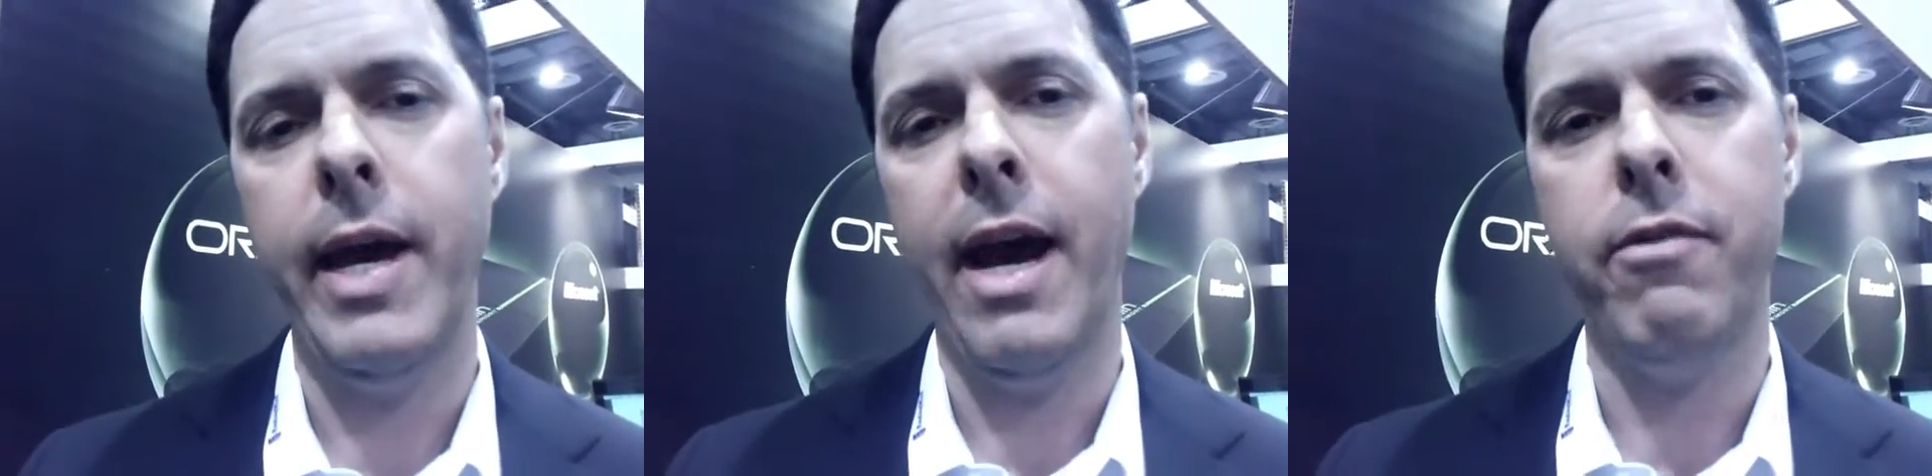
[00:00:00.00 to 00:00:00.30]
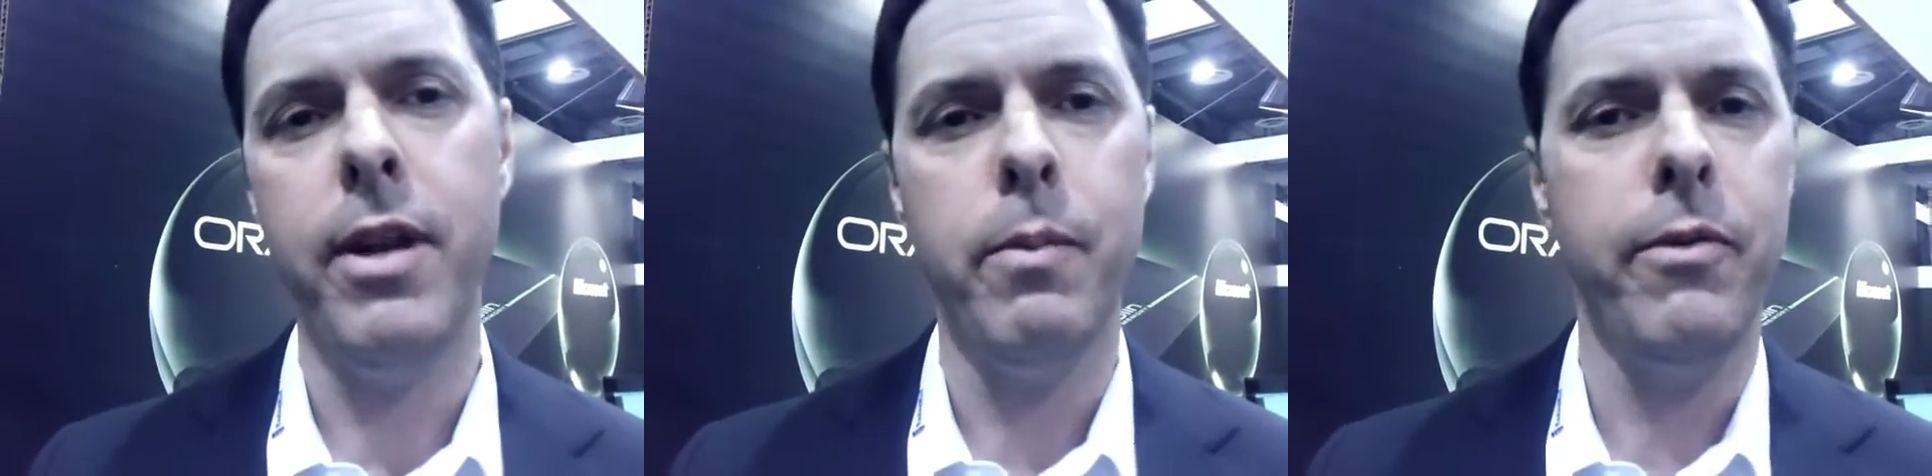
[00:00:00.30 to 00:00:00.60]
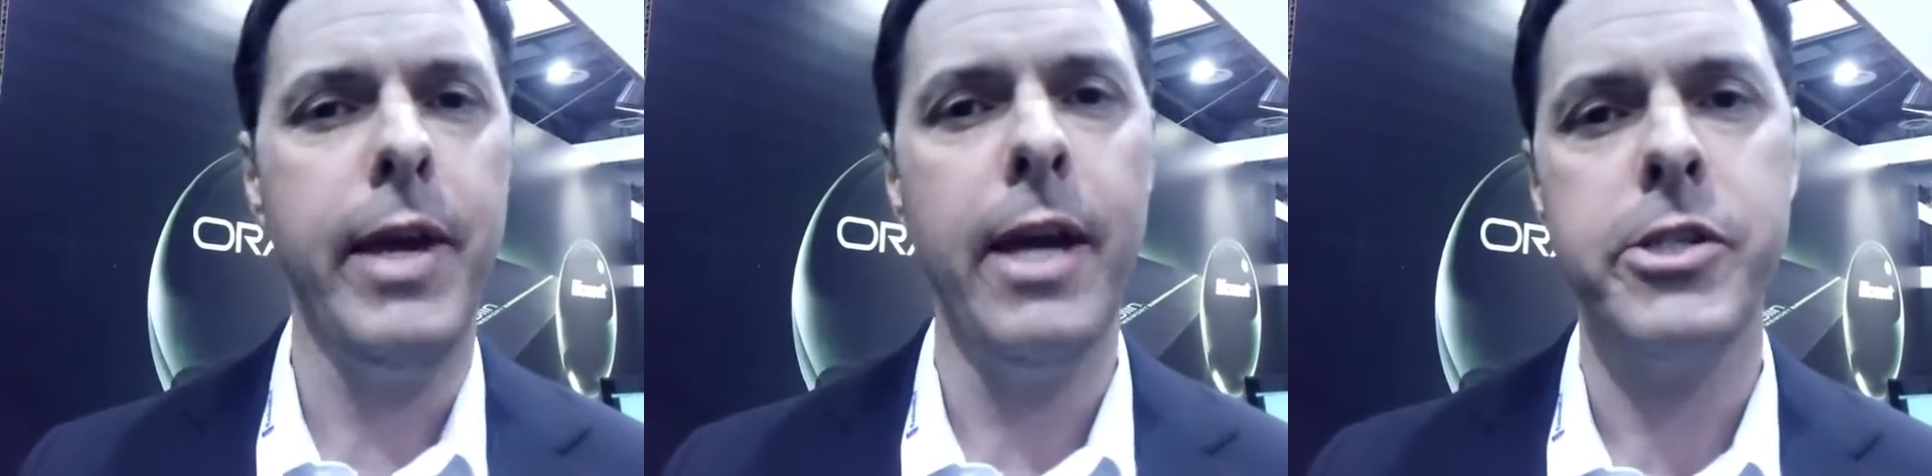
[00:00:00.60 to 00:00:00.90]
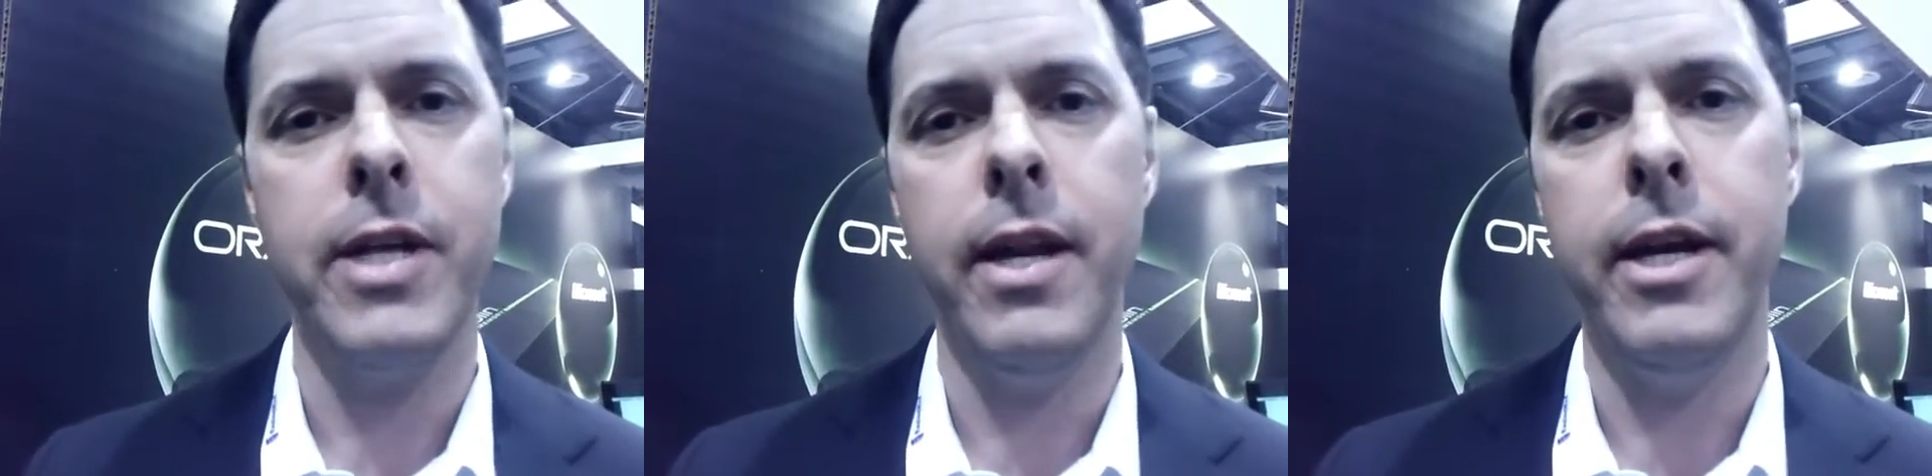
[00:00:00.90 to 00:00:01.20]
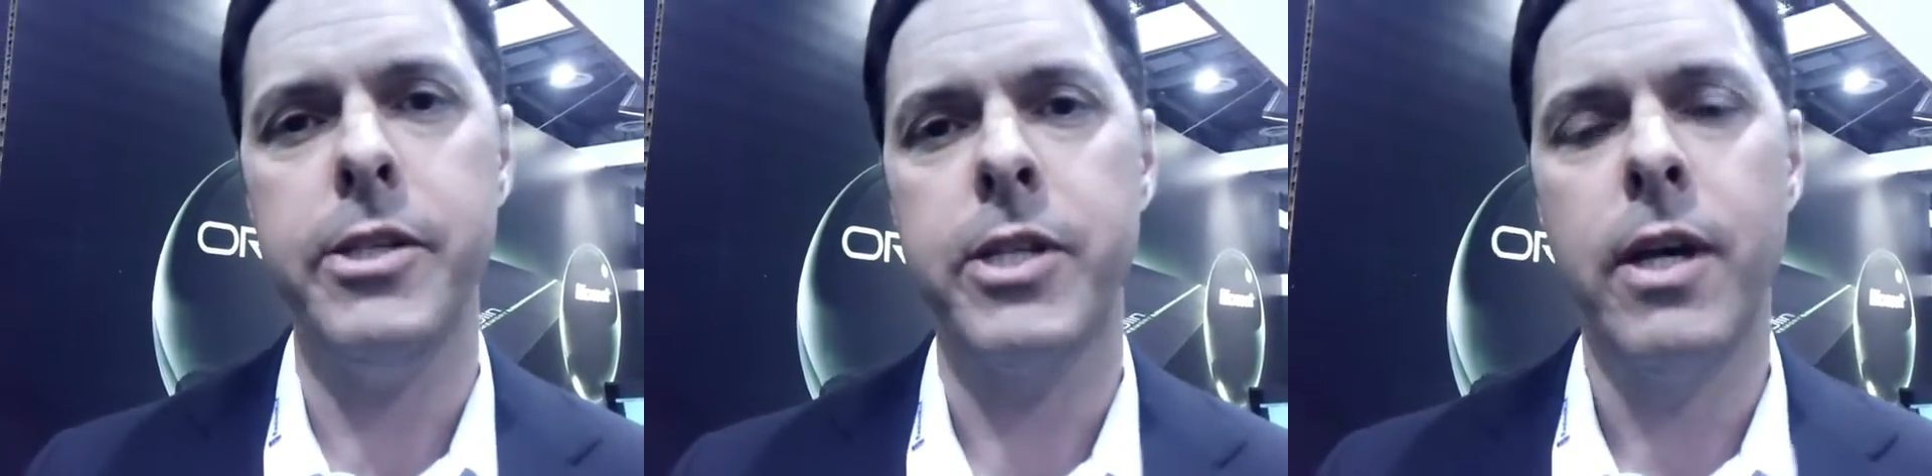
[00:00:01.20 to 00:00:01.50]
we have a number of case
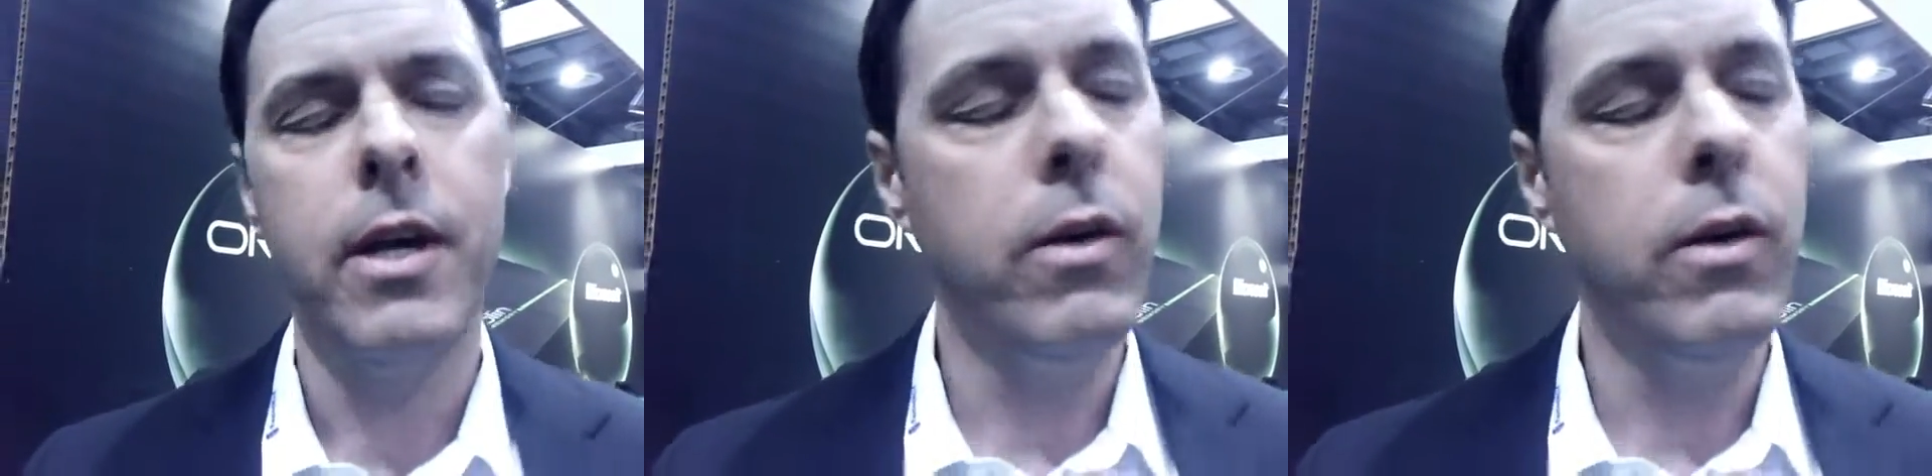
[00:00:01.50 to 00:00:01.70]
studies.